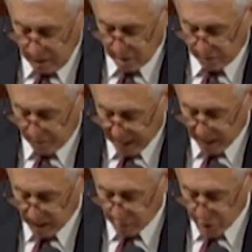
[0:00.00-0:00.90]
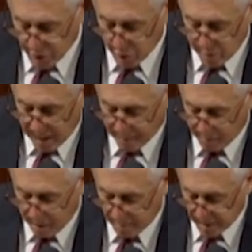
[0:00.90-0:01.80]
to the fighting and restore that
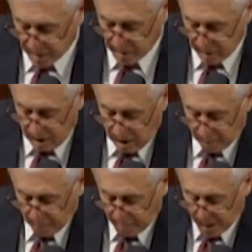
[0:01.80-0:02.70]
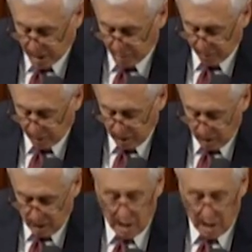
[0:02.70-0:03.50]
promise of a peaceful